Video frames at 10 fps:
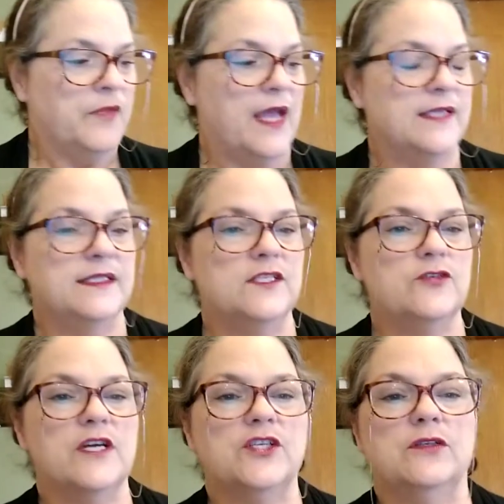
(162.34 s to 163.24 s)
As
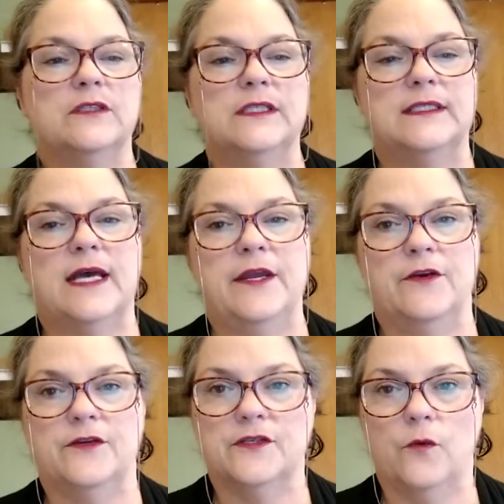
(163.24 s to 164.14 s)
instructional
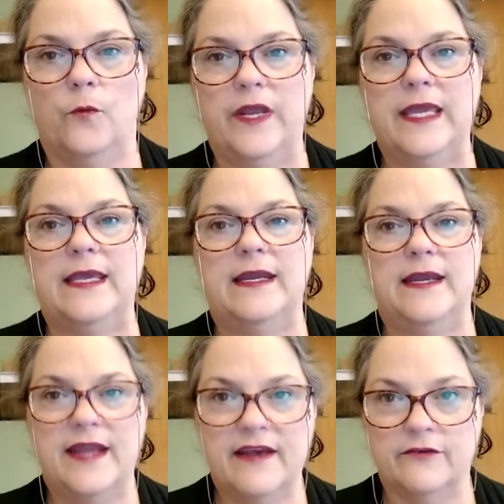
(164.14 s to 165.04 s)
designers, we
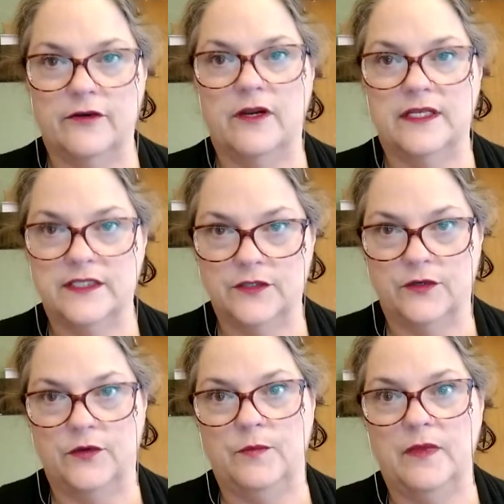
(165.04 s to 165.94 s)
can never
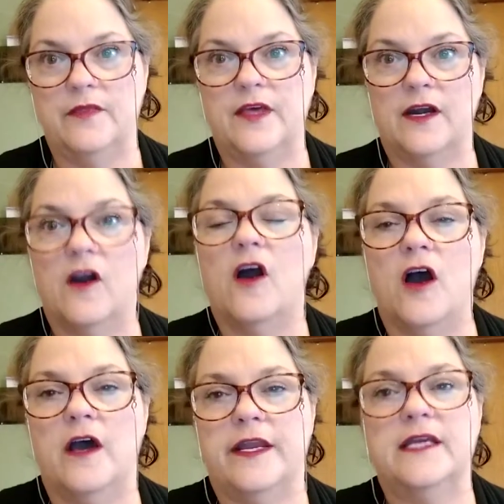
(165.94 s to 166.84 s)
assume that our
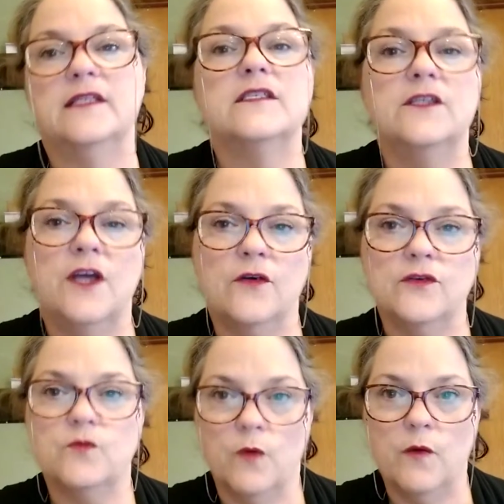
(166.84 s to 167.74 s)
audience
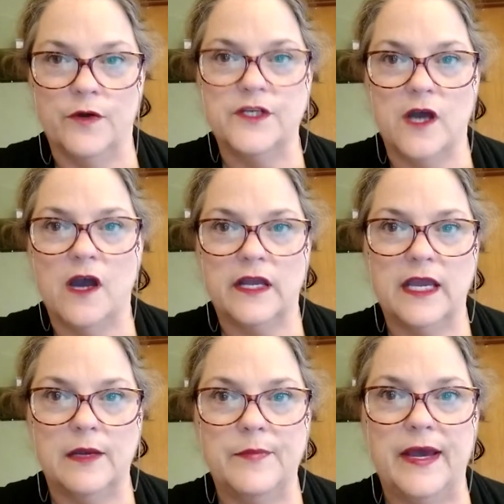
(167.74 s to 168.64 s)
knows what we're
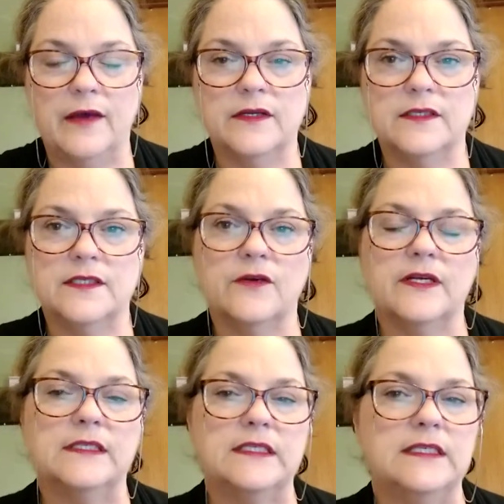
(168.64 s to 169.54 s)
talking about. So
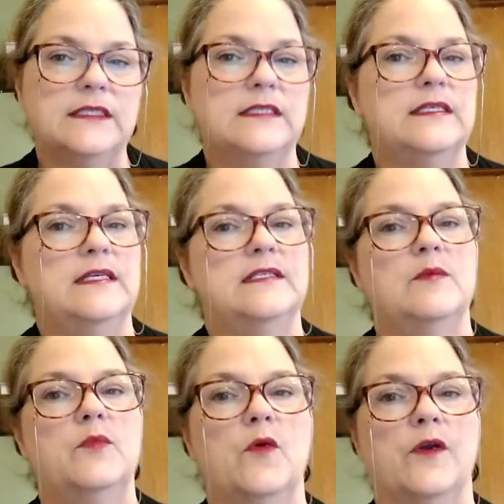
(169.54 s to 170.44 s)
consistency is
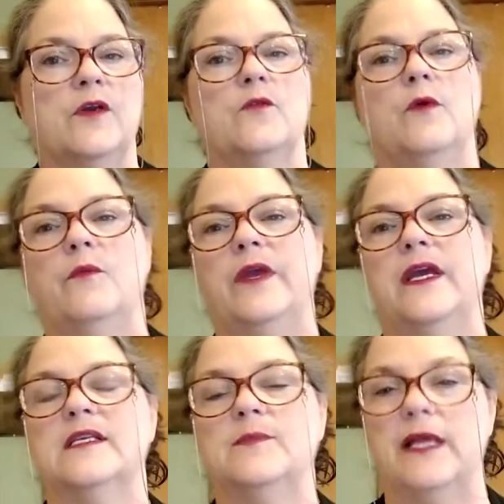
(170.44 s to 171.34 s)
important. When we
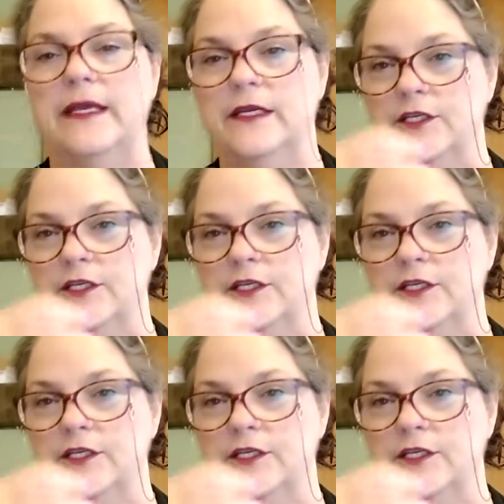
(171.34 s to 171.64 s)
explain a